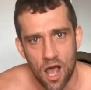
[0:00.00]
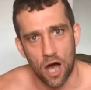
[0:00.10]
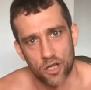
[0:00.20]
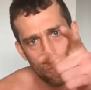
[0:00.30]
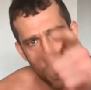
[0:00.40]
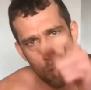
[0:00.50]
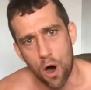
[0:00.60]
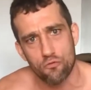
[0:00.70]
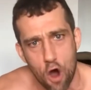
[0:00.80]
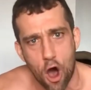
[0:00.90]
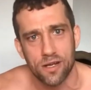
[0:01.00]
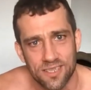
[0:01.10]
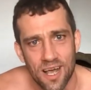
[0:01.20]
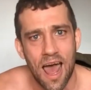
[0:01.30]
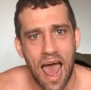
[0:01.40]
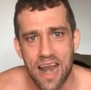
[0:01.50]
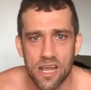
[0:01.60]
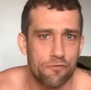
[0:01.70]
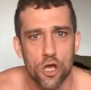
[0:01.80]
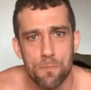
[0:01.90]
I don't know what right any
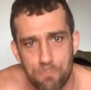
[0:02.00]
of you